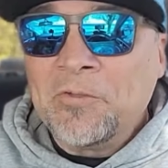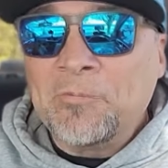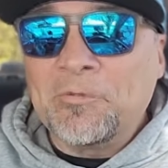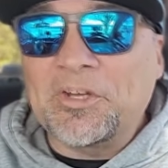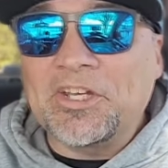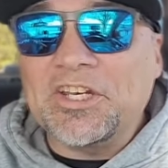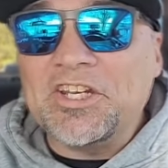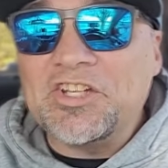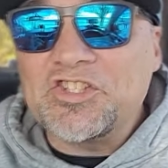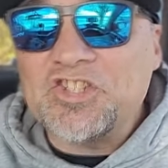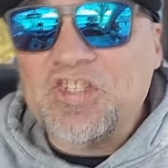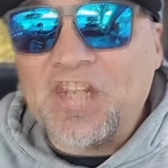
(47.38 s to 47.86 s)
We're
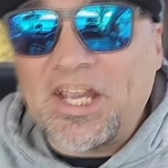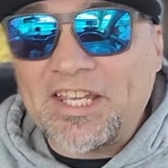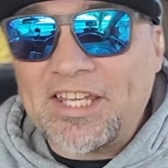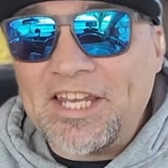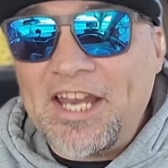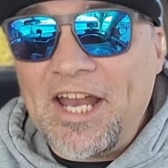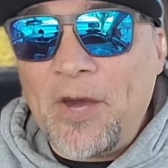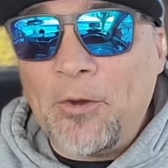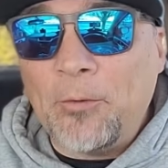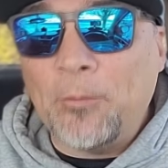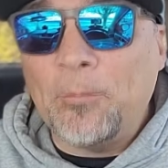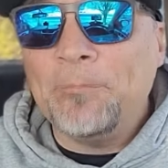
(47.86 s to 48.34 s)
going to check
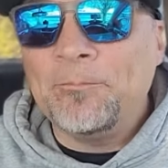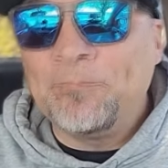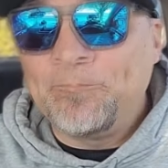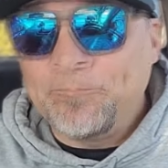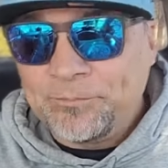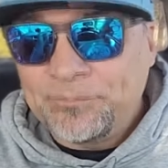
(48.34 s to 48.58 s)
it out.